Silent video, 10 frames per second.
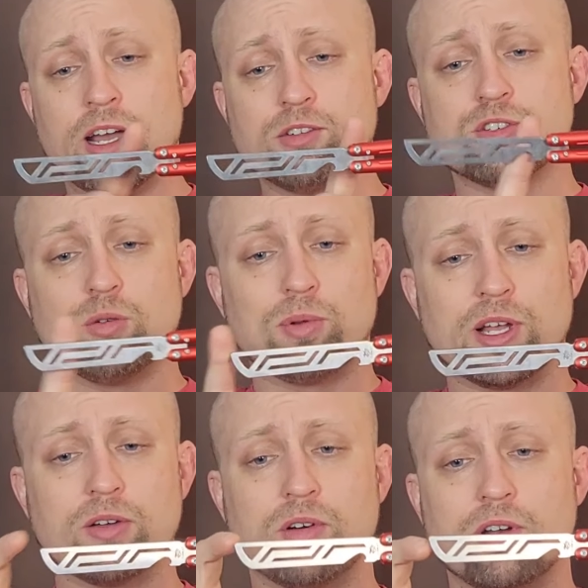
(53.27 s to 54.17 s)
I would just do a
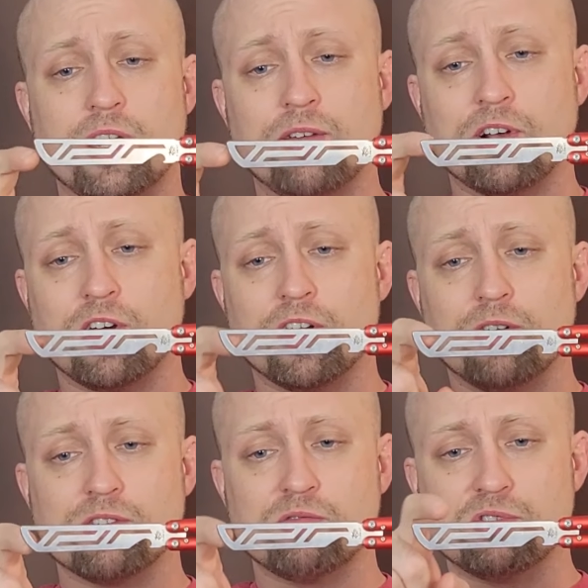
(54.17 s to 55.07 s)
blank one and have a
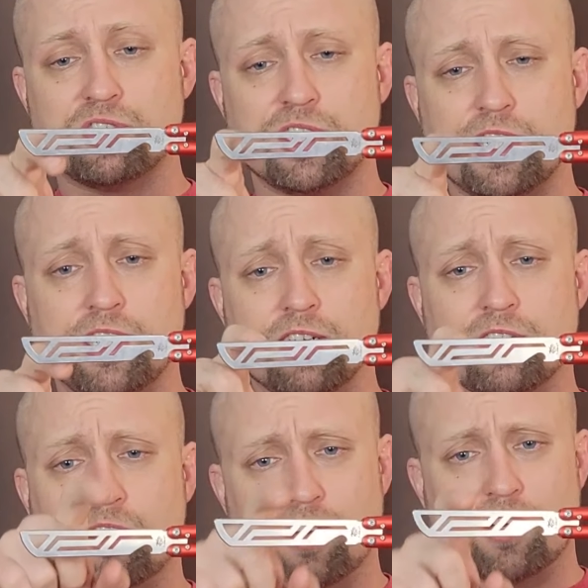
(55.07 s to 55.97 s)
cutout that was C,
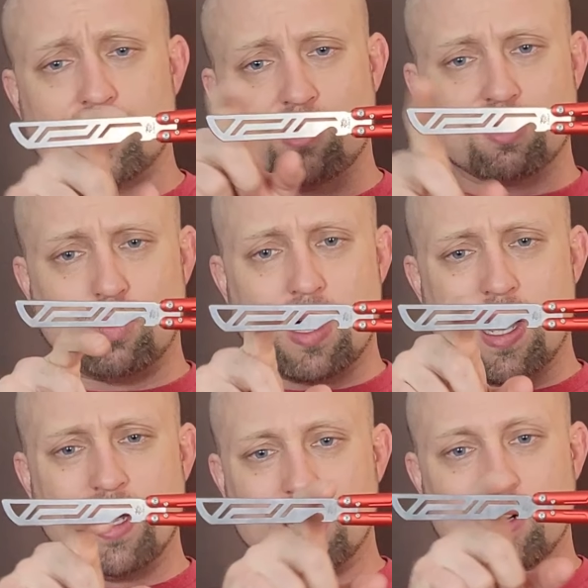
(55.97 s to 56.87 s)
a cutout that was
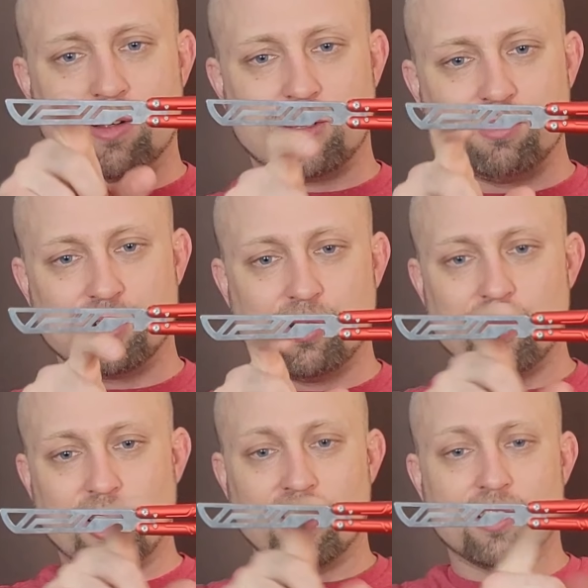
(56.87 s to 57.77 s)
Y, a cutout that was O,
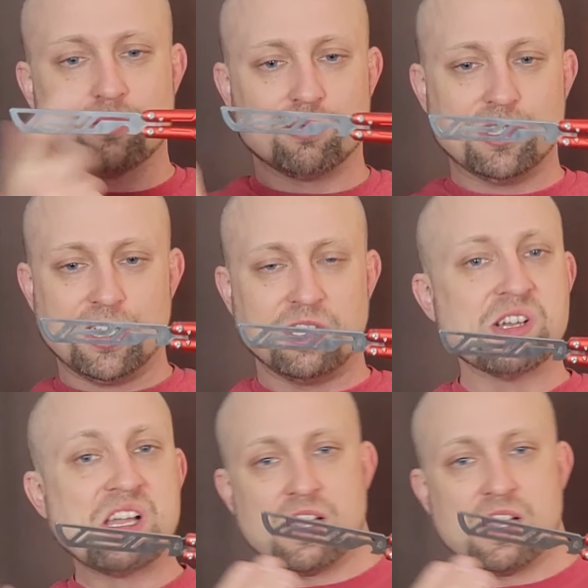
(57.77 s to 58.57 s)
and a cutout that was Z.